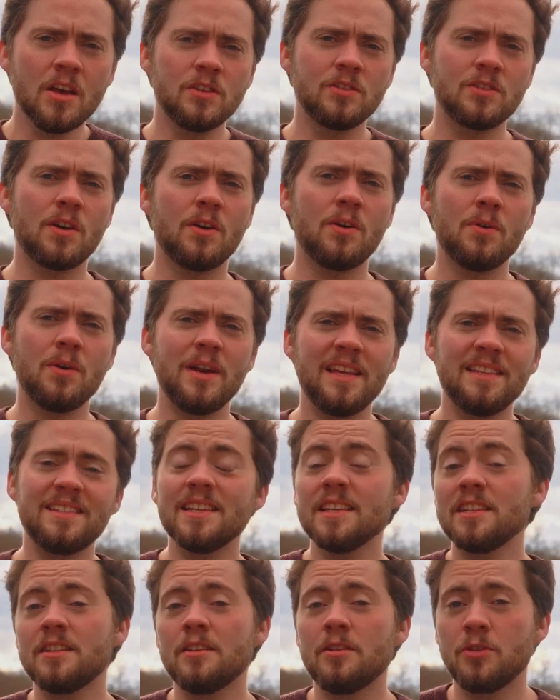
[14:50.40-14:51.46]
So in
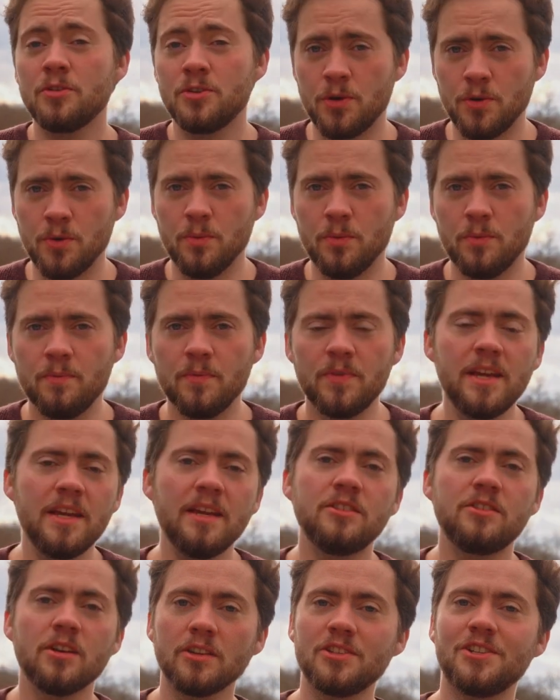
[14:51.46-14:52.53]
1602,
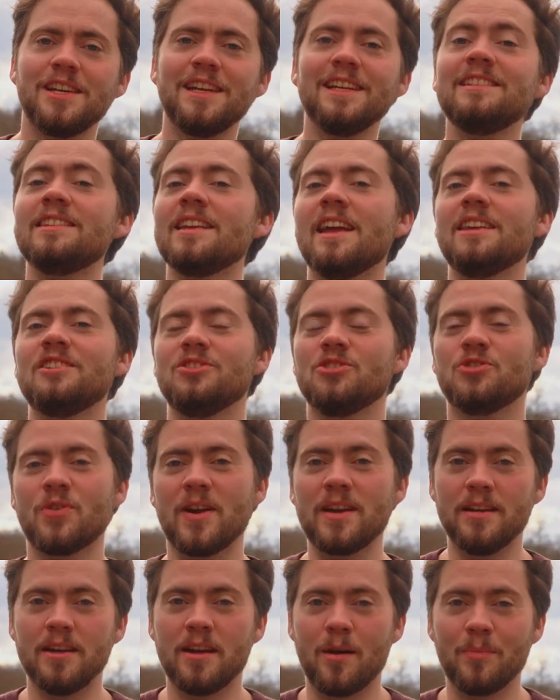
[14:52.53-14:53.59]
the Dutch East Asian
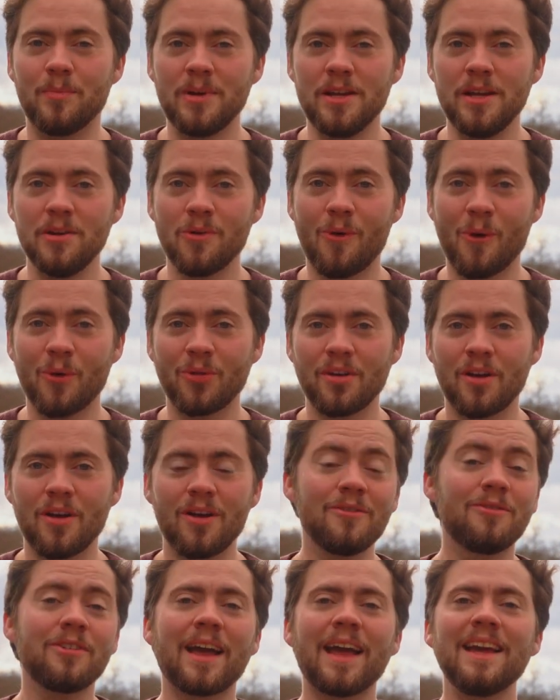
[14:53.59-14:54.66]
Trading Company, or the
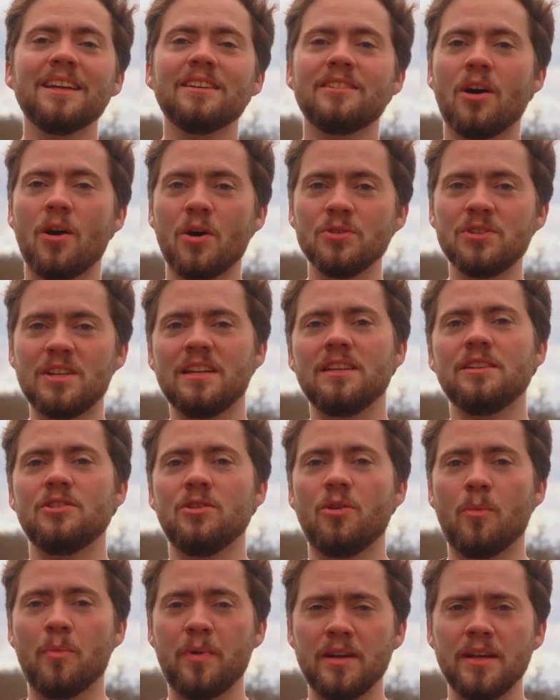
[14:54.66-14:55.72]
Verenigde Oost-Indische
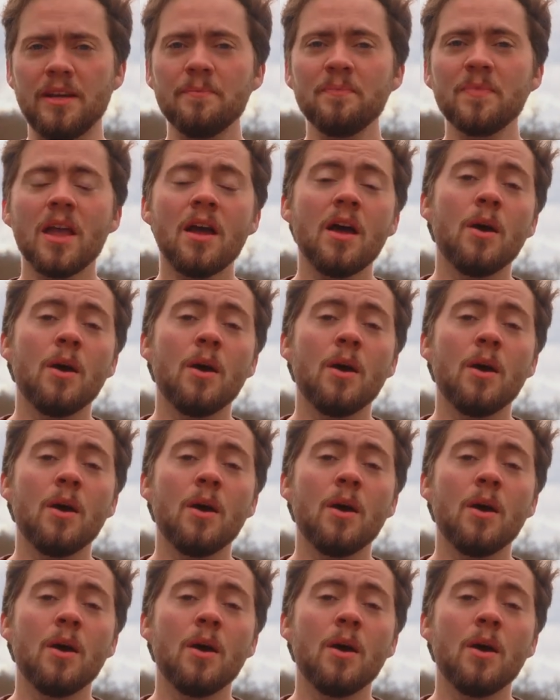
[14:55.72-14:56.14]
Compagnie,